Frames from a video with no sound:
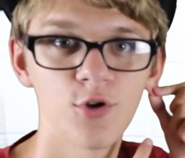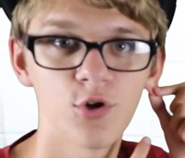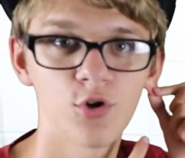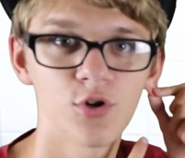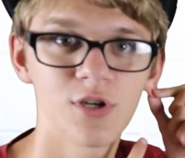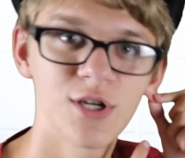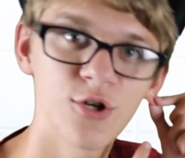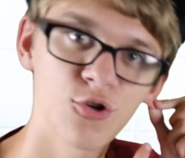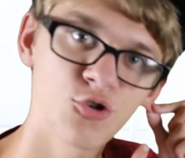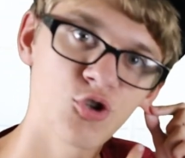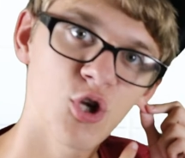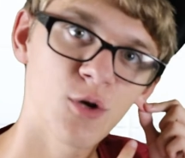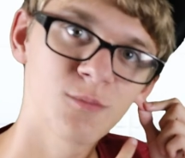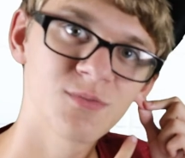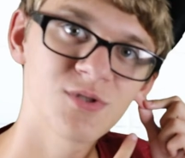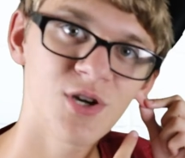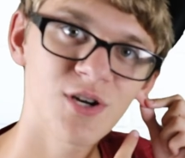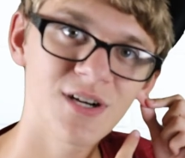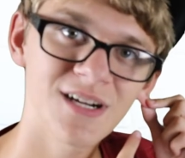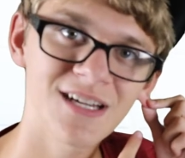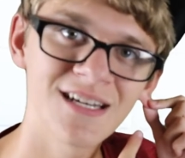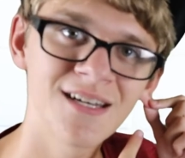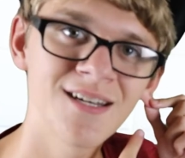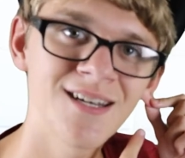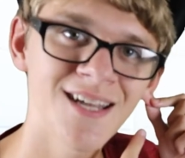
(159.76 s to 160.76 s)
your earlobes
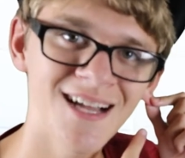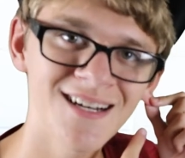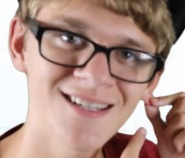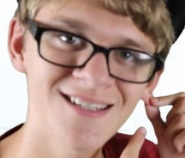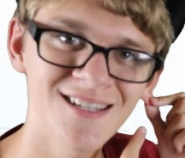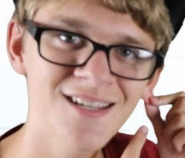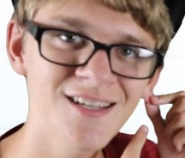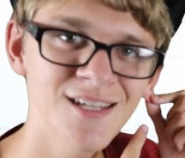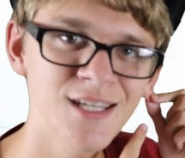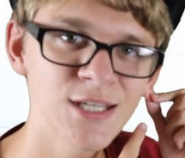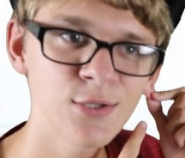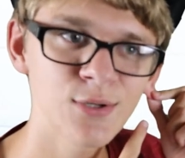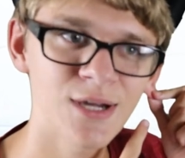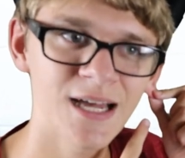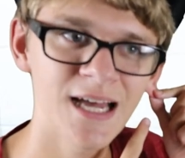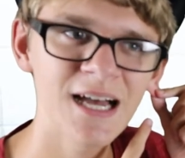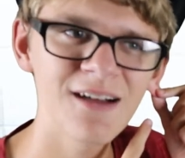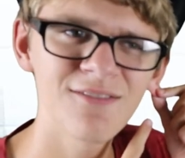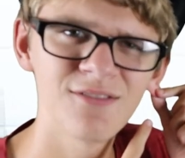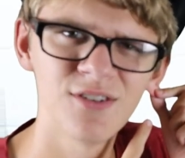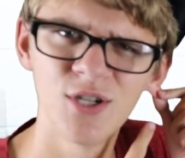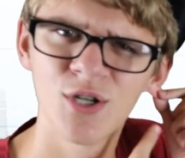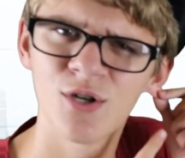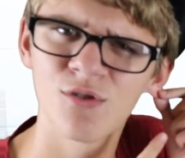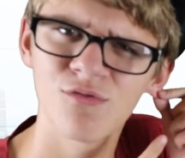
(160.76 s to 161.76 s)
are connected, you
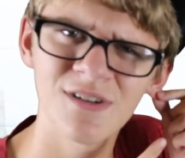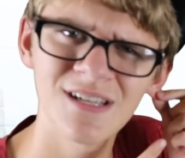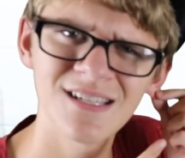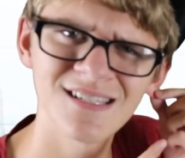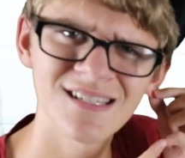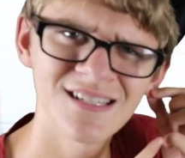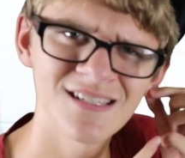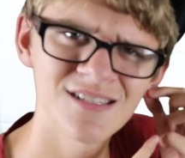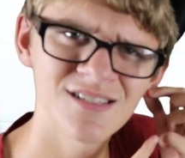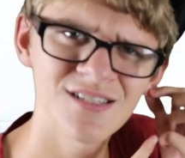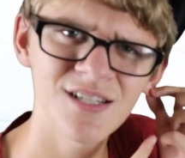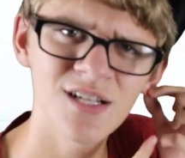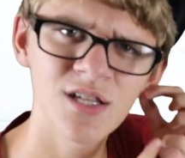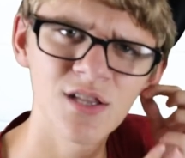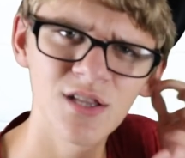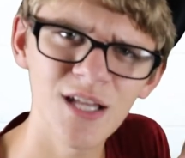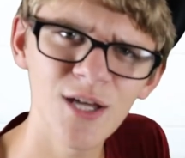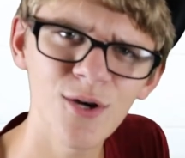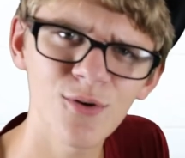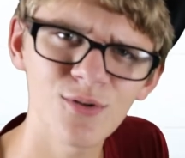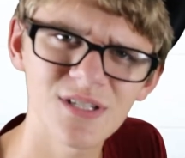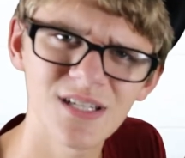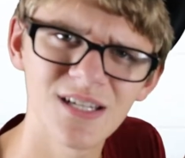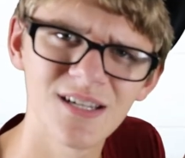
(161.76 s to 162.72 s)
have no reason to gloat.